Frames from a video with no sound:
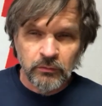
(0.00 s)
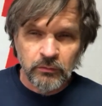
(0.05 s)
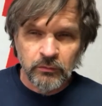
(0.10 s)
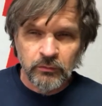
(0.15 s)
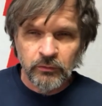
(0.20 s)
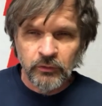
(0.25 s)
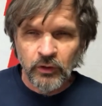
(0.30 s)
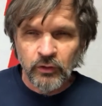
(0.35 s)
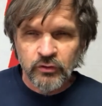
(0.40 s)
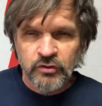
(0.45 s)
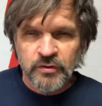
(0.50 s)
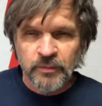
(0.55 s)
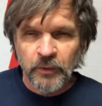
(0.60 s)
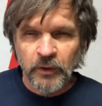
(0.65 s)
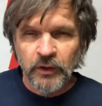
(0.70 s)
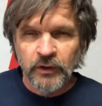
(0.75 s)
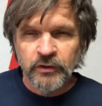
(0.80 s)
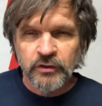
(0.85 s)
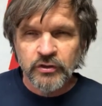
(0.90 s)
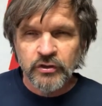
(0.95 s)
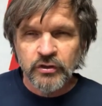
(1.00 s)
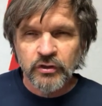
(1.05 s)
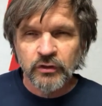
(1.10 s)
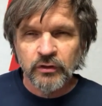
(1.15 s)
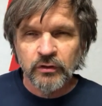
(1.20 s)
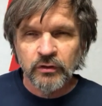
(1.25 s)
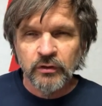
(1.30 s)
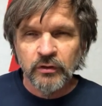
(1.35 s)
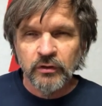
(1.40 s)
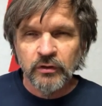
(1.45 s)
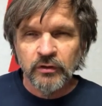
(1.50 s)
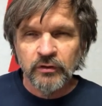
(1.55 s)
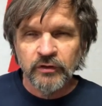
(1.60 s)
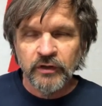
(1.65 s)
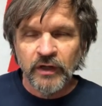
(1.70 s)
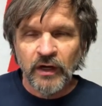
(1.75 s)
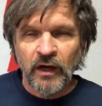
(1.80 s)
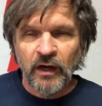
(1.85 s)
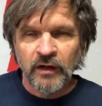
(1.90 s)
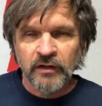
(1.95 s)
no sponge,
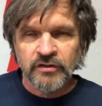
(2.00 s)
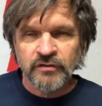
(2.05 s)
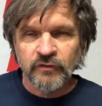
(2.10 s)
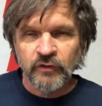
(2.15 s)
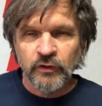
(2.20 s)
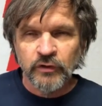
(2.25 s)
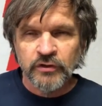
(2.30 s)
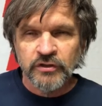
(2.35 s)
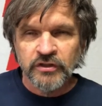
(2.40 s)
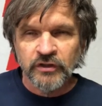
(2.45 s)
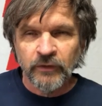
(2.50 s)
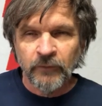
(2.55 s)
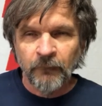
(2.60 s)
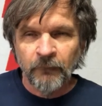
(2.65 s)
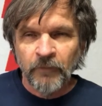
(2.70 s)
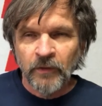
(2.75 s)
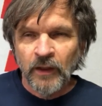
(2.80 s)
the ox version